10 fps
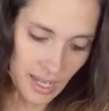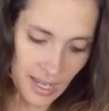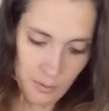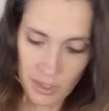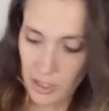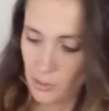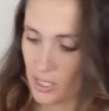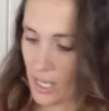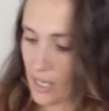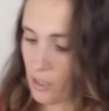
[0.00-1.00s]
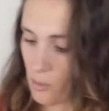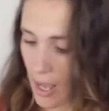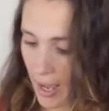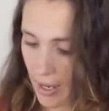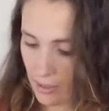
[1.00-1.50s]
And when you take them
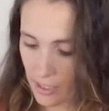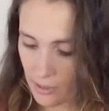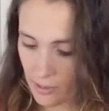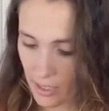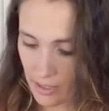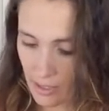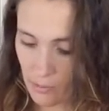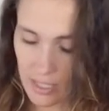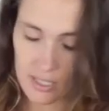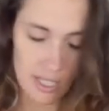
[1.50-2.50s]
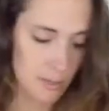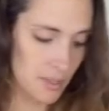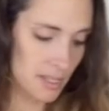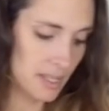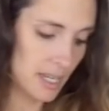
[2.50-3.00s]
out and you let them
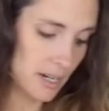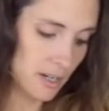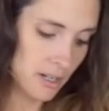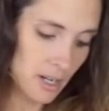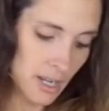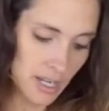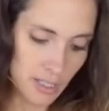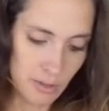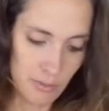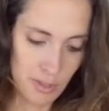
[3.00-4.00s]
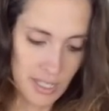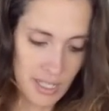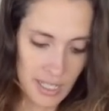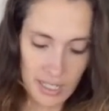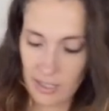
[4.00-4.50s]
steam in there as you
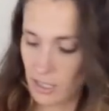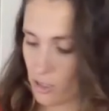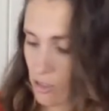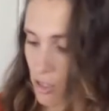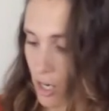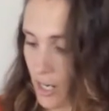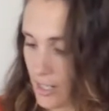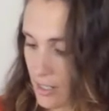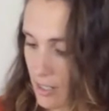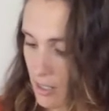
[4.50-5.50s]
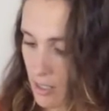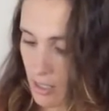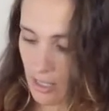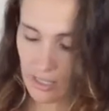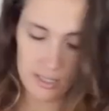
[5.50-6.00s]
reheat this jar,
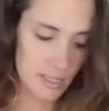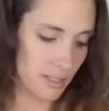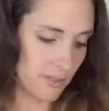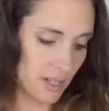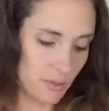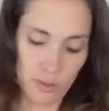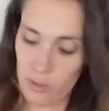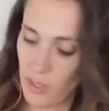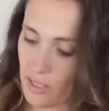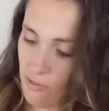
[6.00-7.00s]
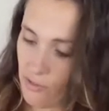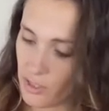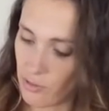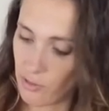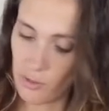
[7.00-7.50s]
see, I've got room. I can
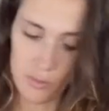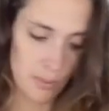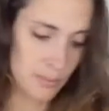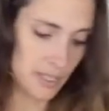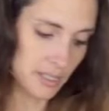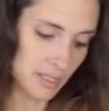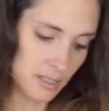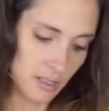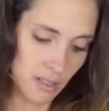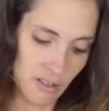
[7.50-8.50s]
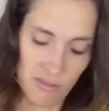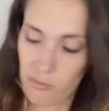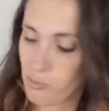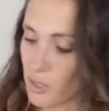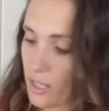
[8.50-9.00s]
fit a few more pieces
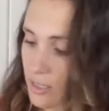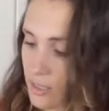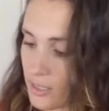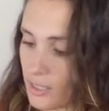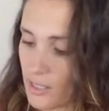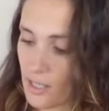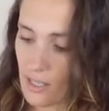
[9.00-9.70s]
of broccoli.